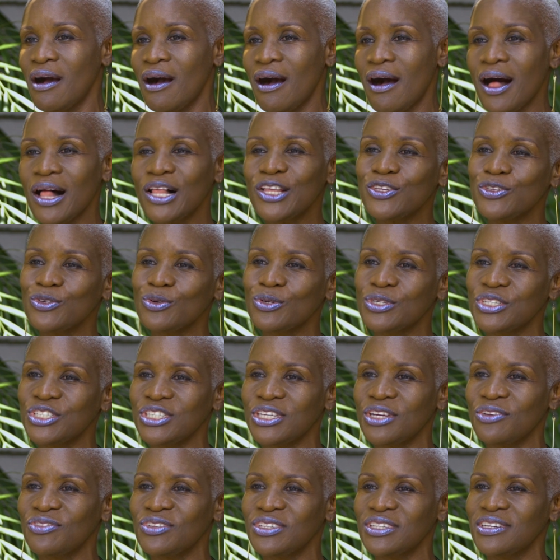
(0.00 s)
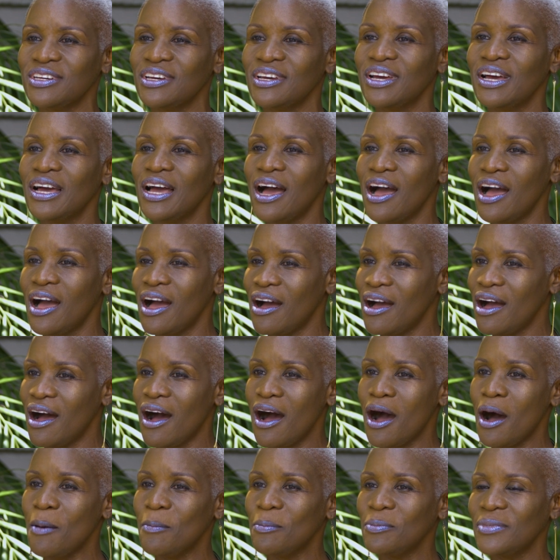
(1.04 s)
also shift
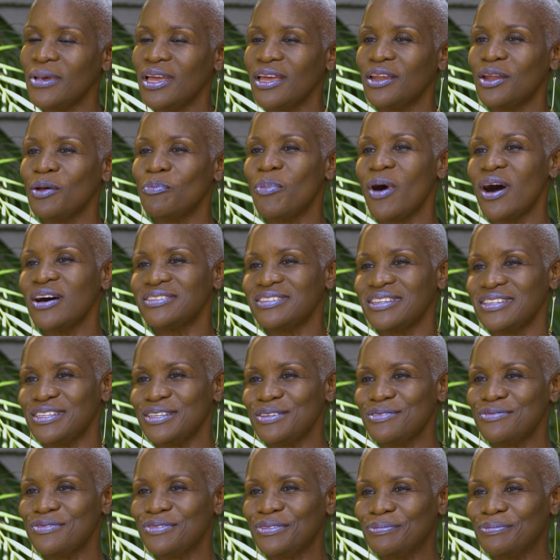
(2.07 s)
um, in the positive.